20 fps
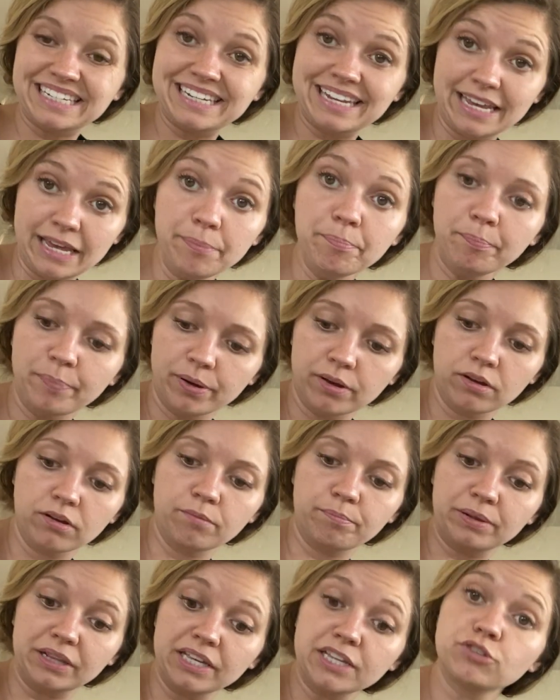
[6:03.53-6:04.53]
tip,
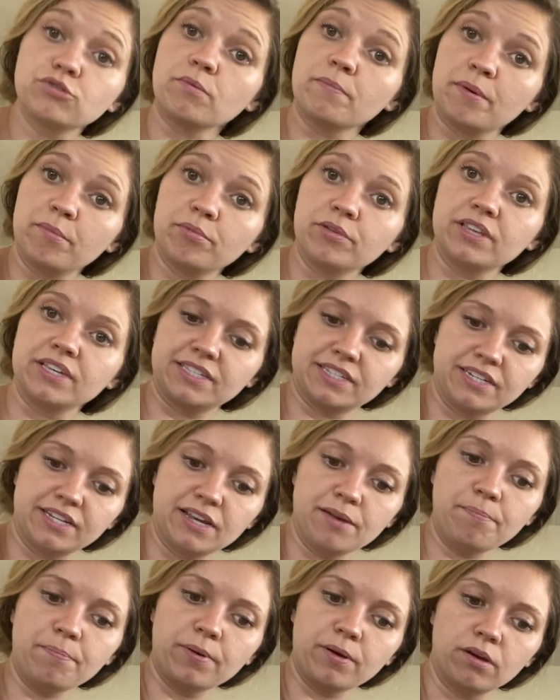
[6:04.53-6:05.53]
please remember this
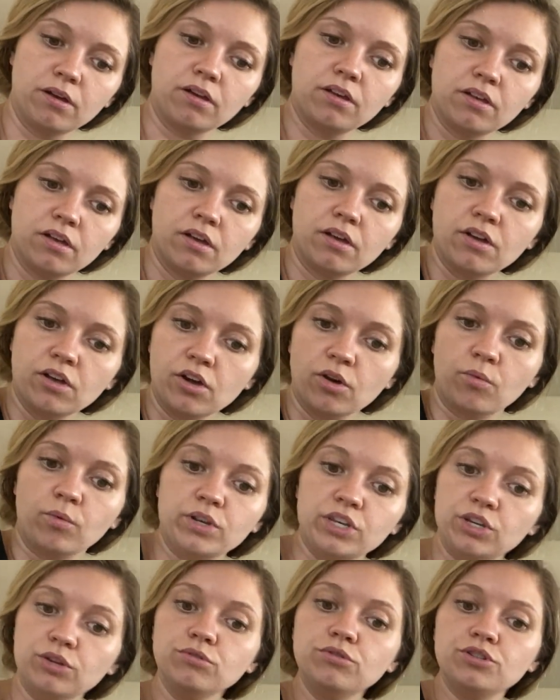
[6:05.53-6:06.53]
tip.
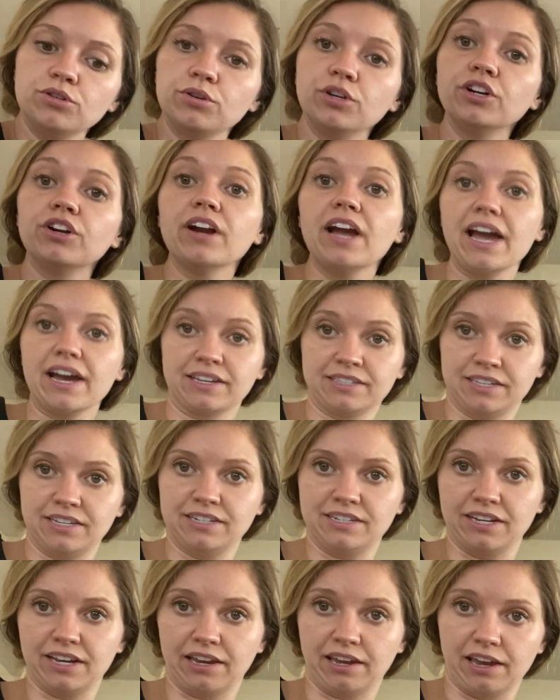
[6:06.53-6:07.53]
When you do your exit
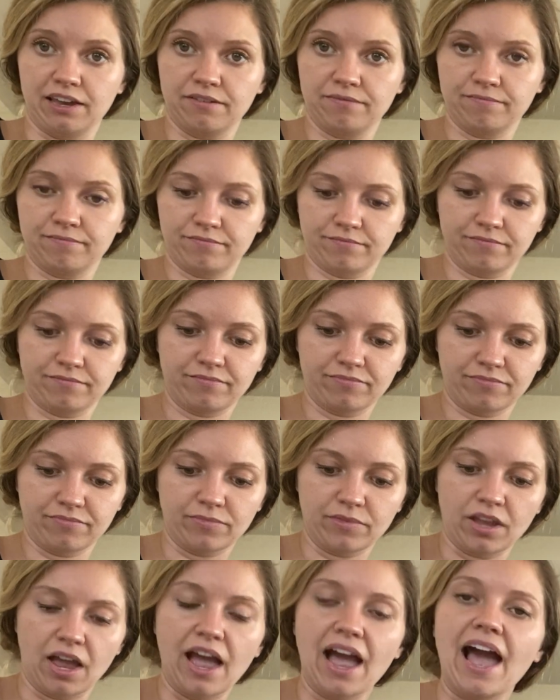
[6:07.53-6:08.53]
ticket,
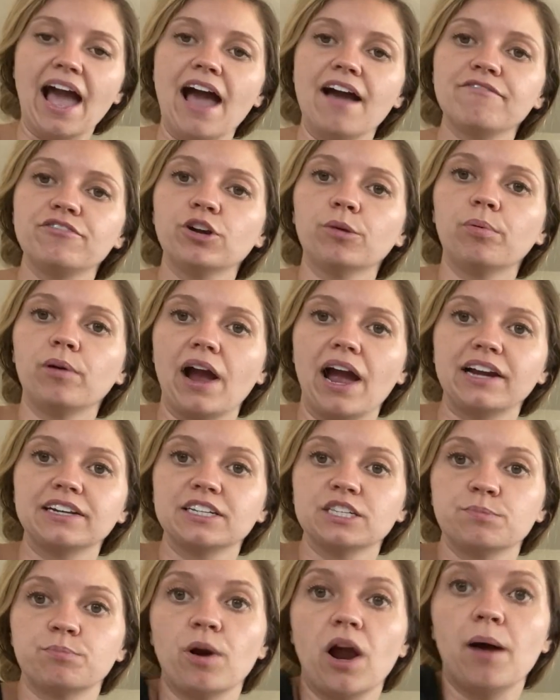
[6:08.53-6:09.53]
have your
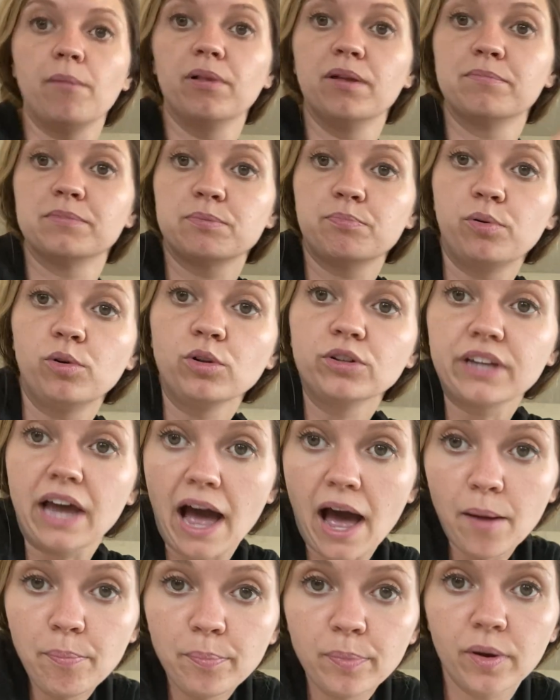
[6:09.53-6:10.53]
practice problems pulled
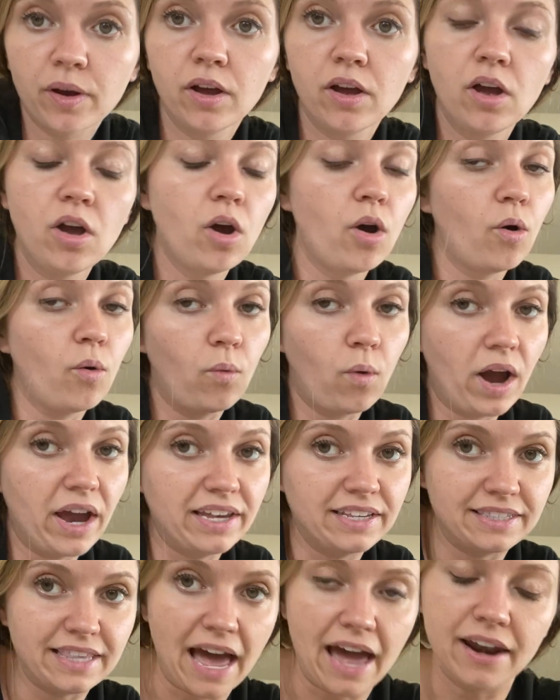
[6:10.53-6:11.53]
up. Why
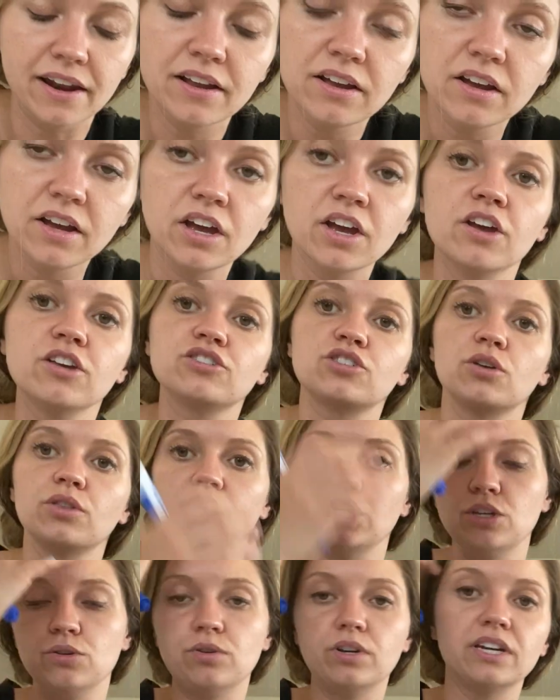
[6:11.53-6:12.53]
is that? So
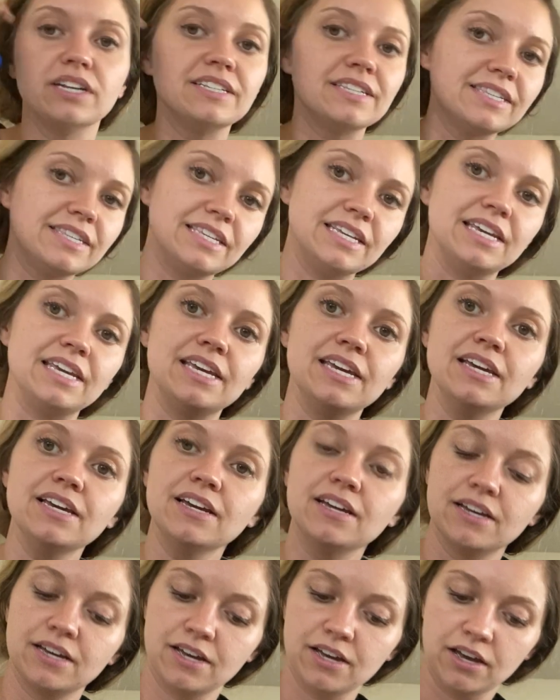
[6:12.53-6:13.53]
that you can
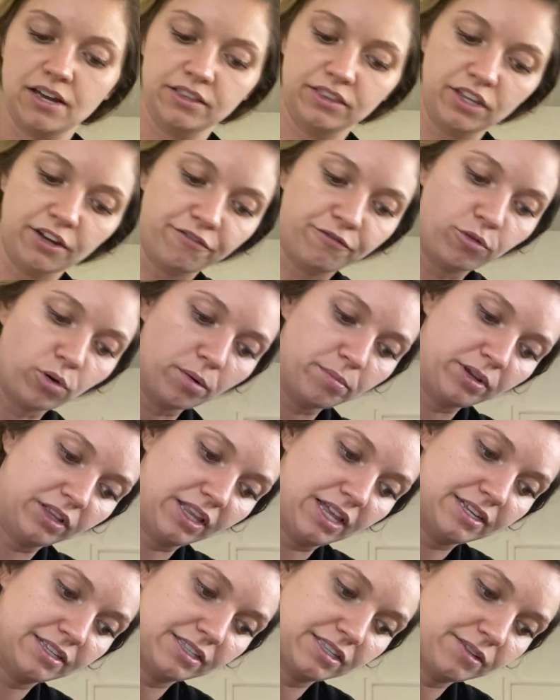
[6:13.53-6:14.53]
see the
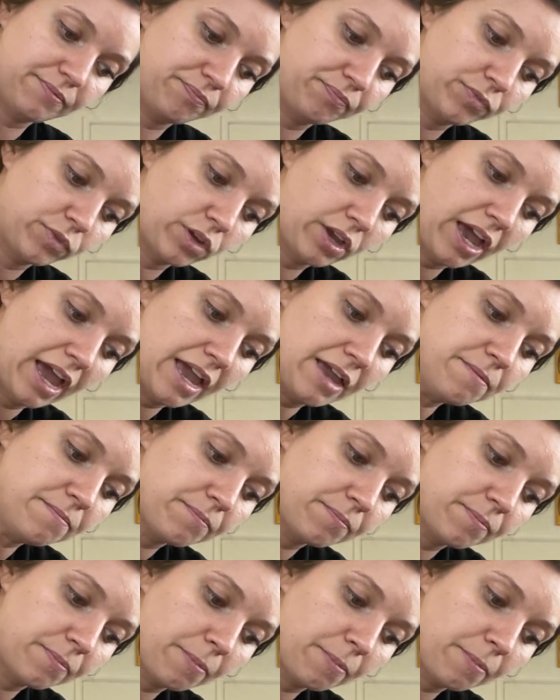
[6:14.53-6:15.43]
formulas, okay?